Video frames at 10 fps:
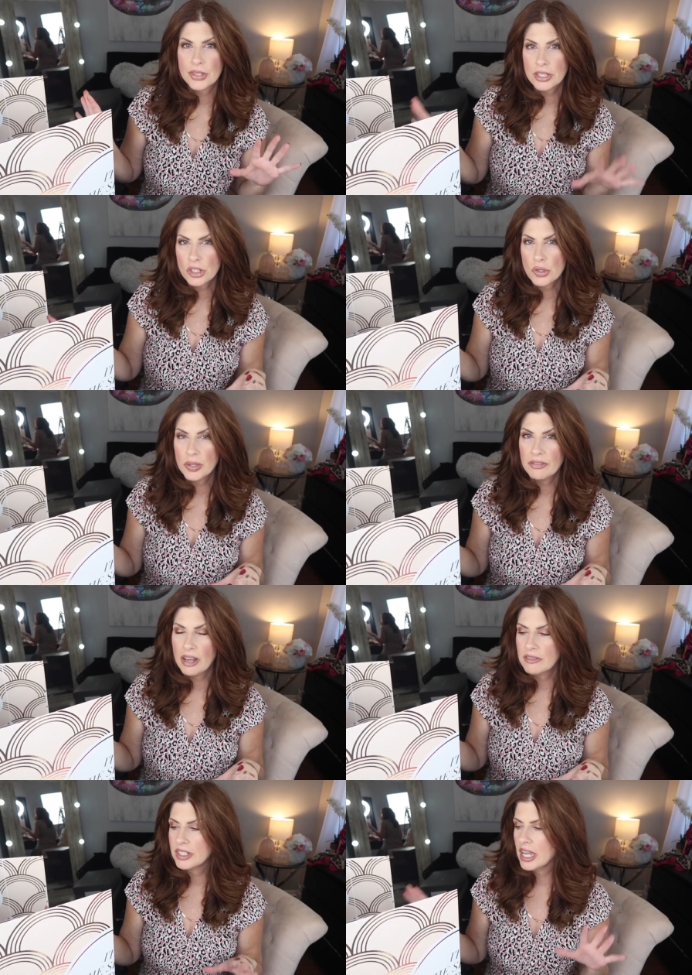So that's a
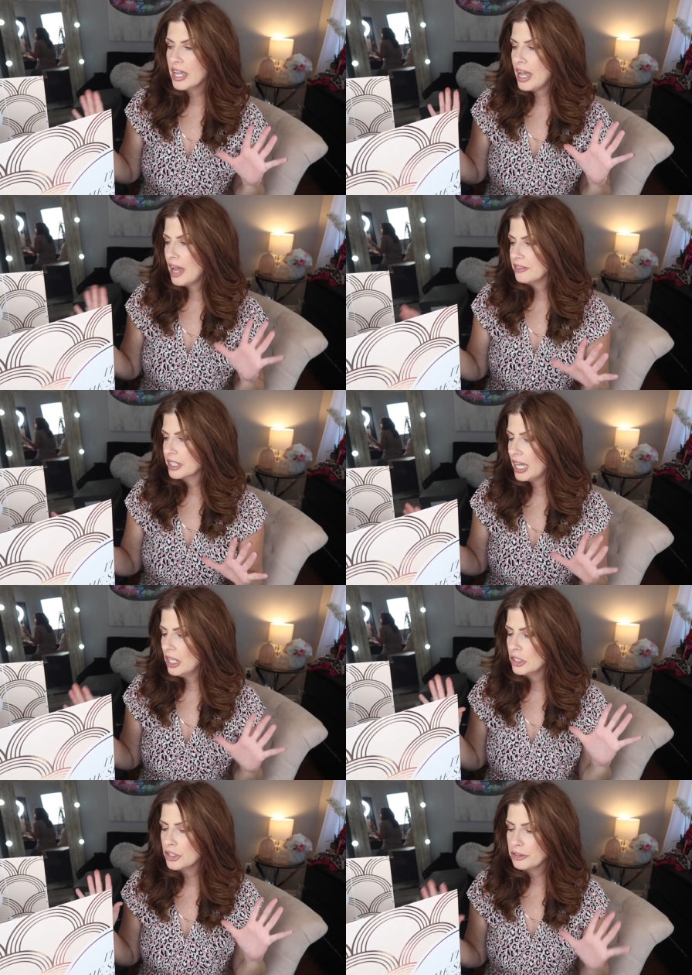25-day advent
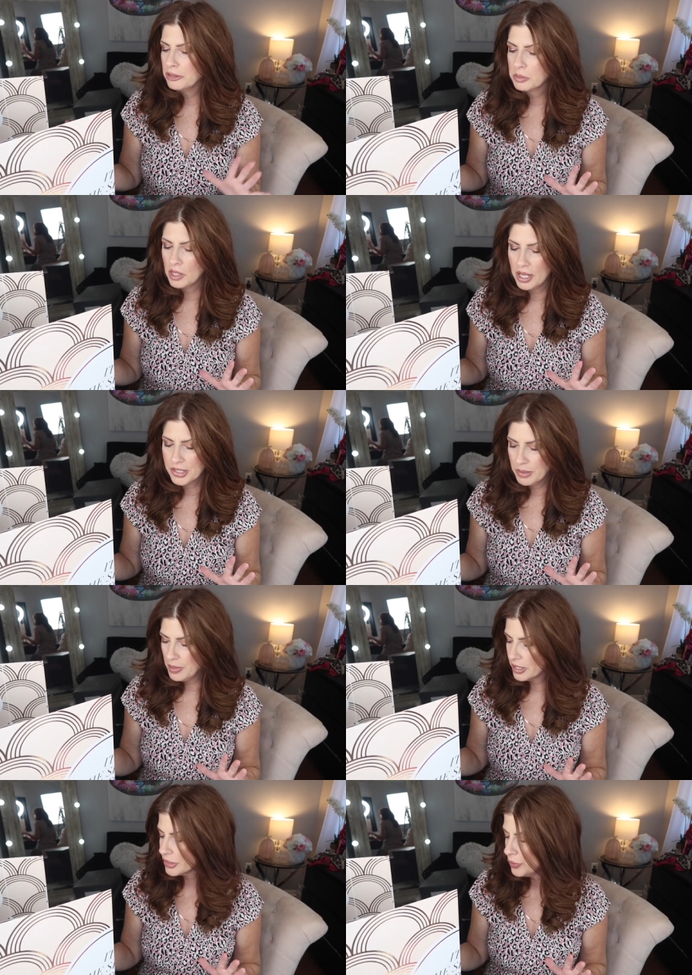calendar from
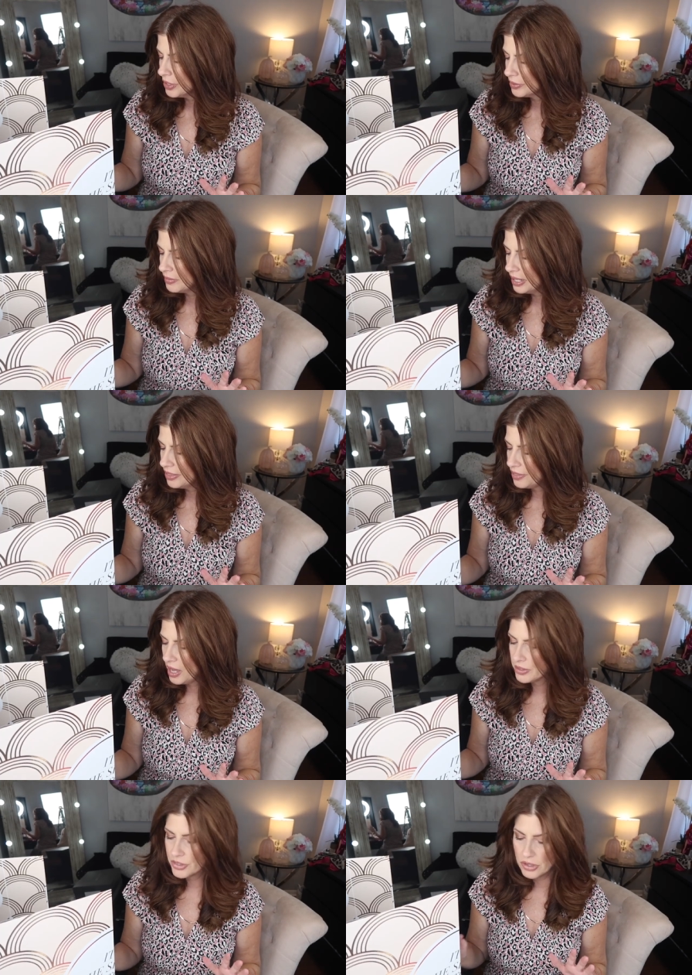Glossybox. What are my
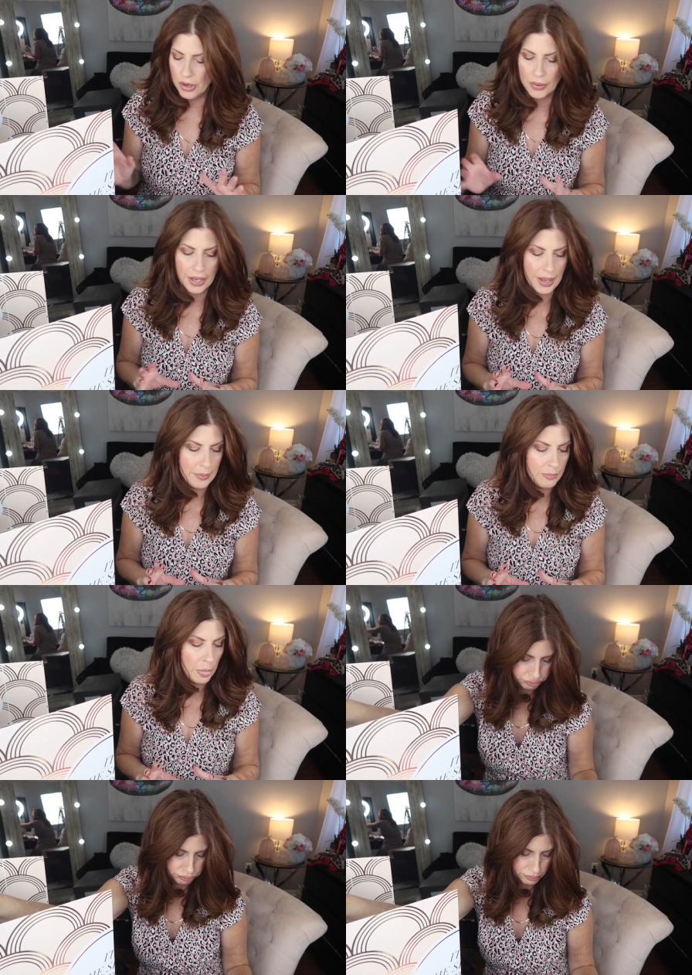thoughts? Okay.
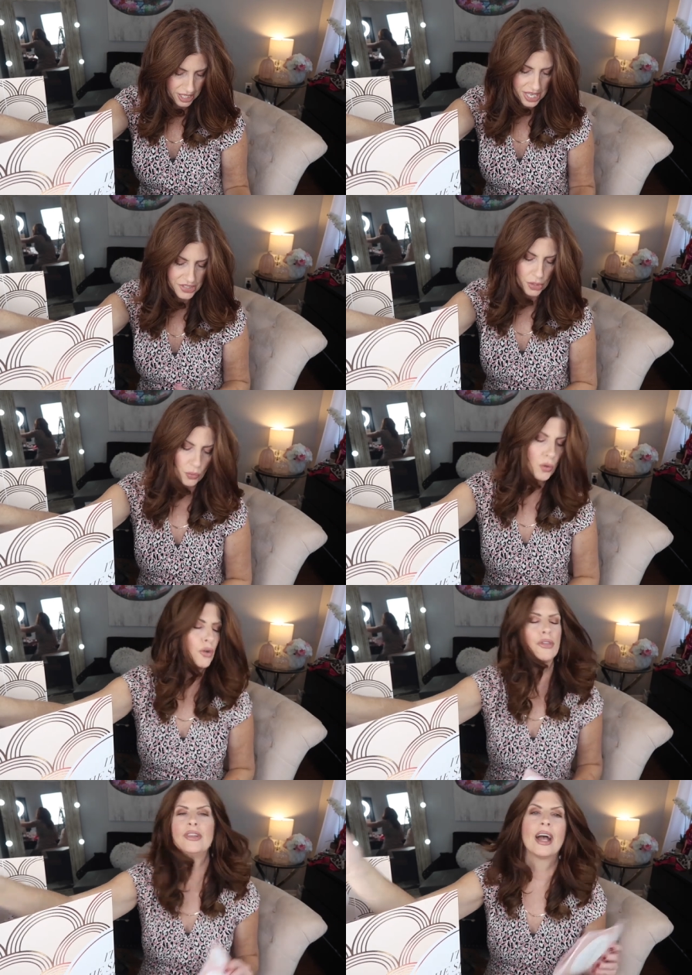Is it
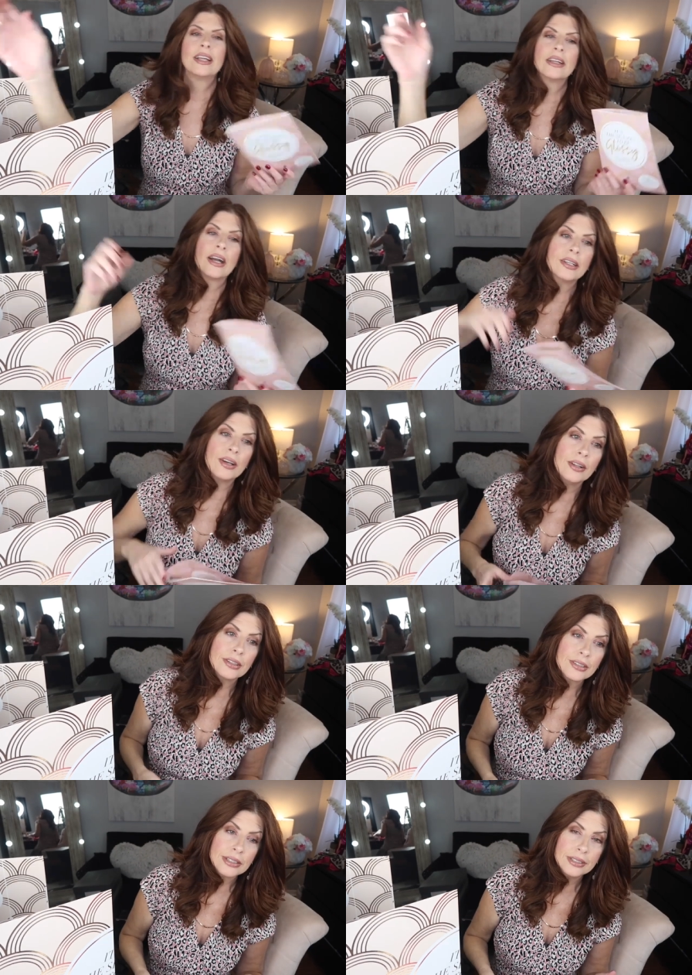worth $99?
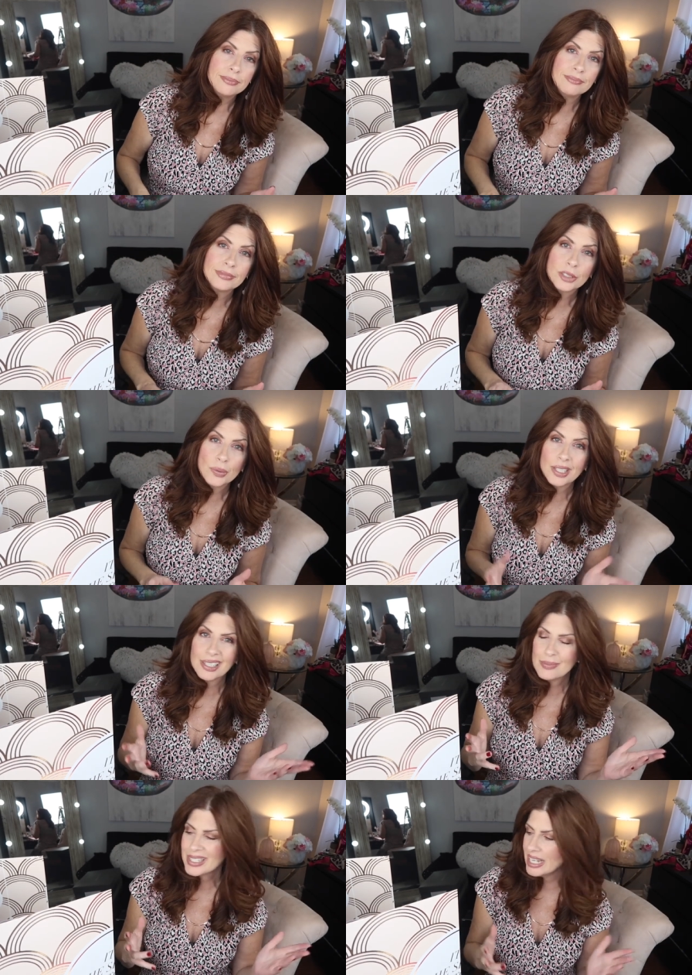That's what it
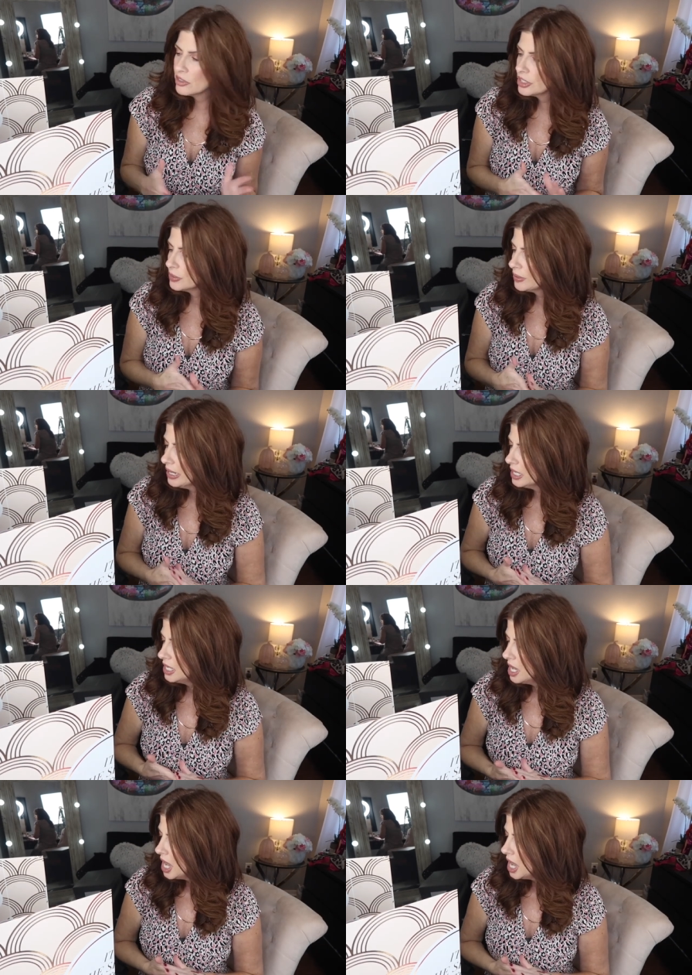comes down to, right?